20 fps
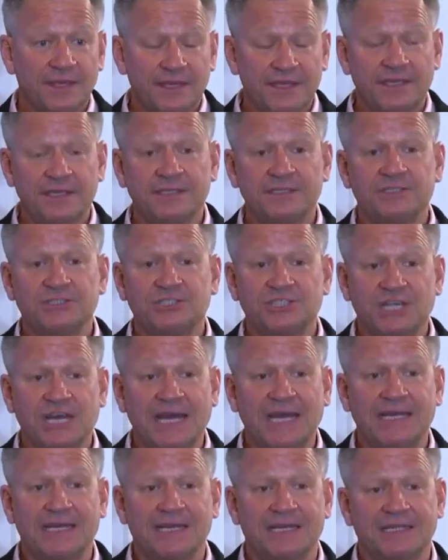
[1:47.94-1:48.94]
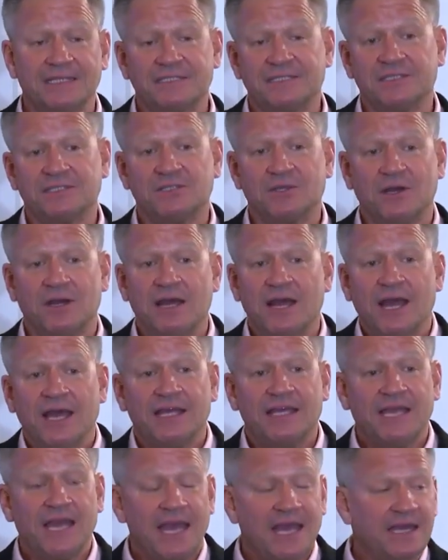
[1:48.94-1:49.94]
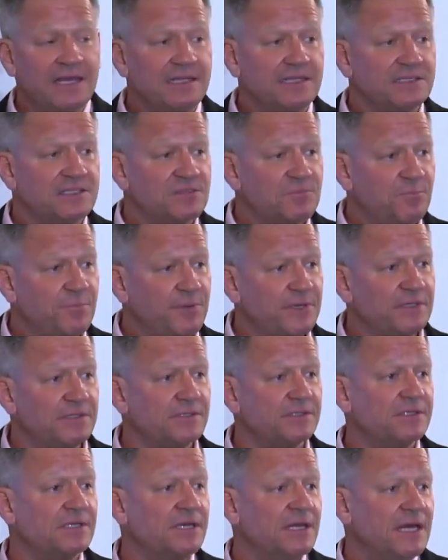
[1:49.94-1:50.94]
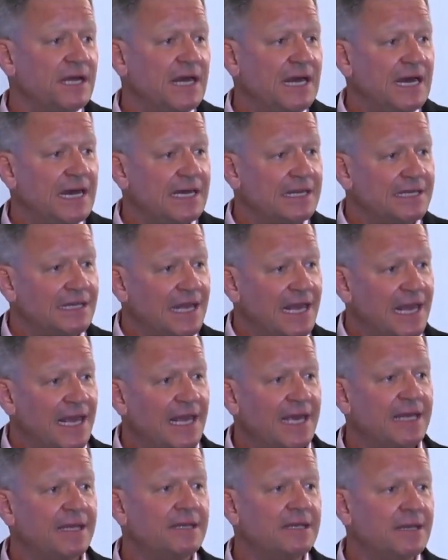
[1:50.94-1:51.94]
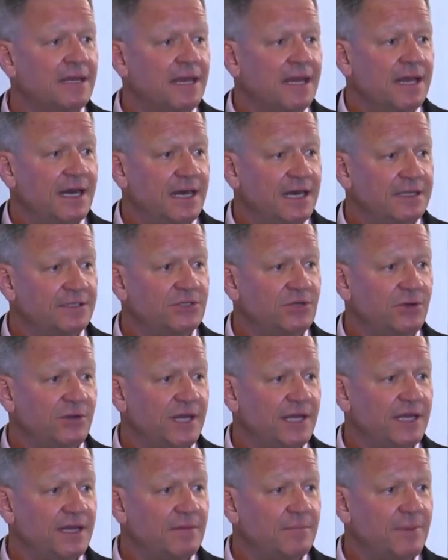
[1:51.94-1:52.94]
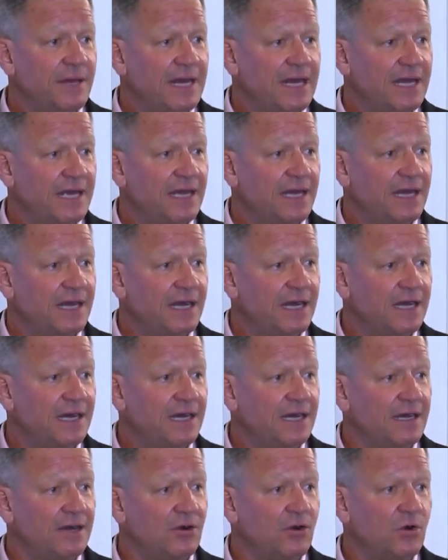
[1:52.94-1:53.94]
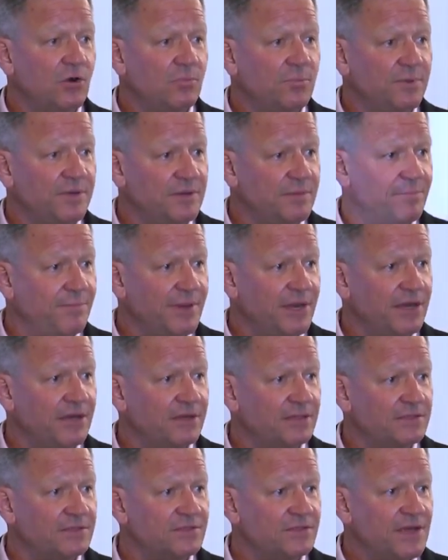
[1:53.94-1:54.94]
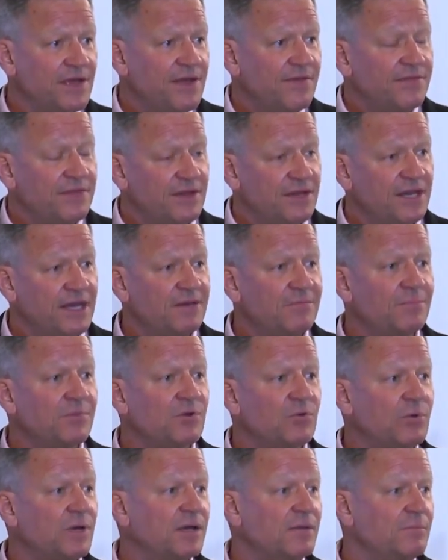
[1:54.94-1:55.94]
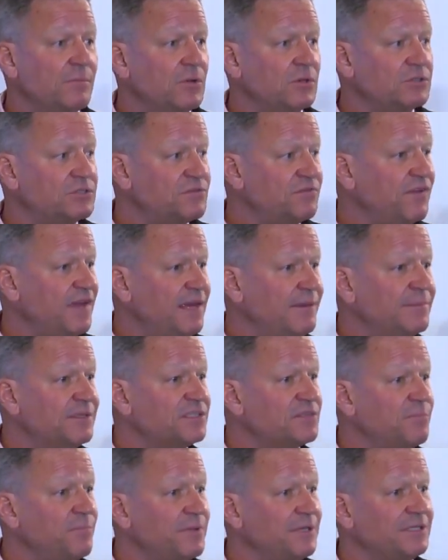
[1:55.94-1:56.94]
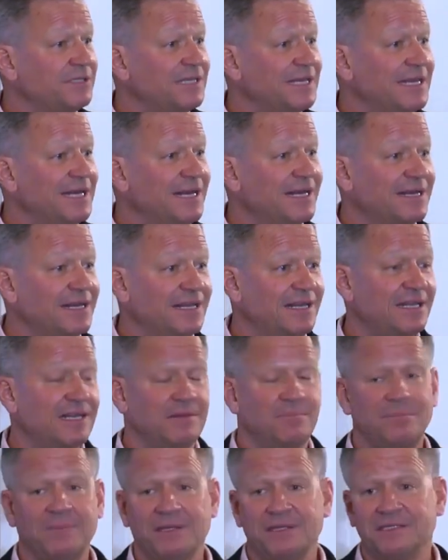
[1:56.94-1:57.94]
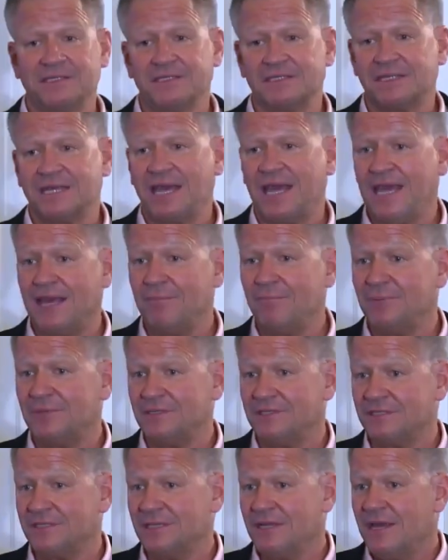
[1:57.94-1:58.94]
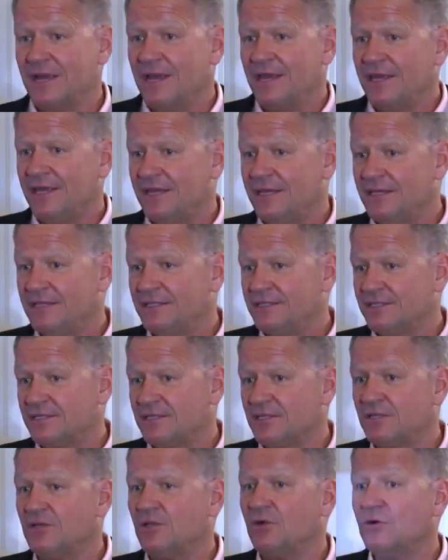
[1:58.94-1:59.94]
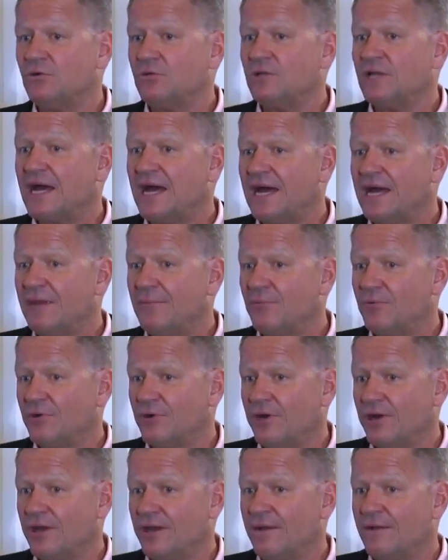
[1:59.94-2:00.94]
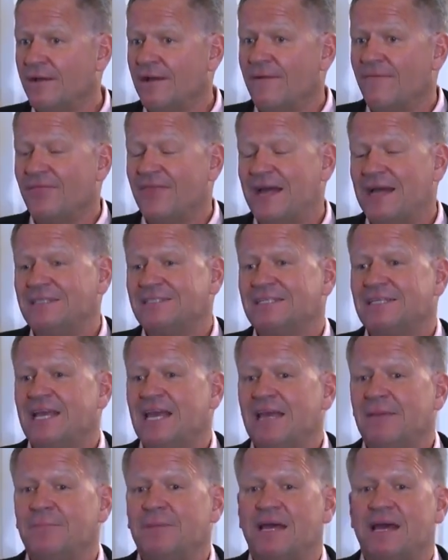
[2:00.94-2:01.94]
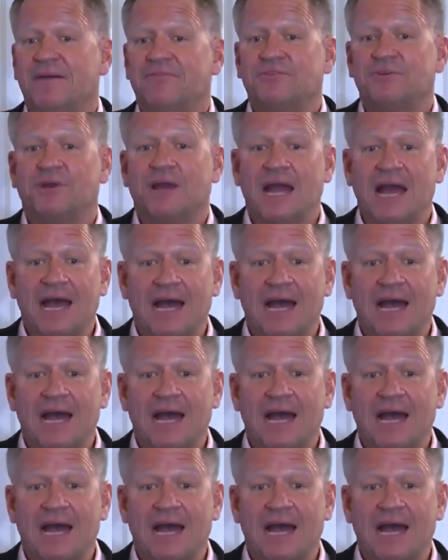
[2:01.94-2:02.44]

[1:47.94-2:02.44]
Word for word: in China. This is Yale is built on land uh, donated by uh, opium barons. The number one most famous building on Columbia's campus is the Low Library. That's named after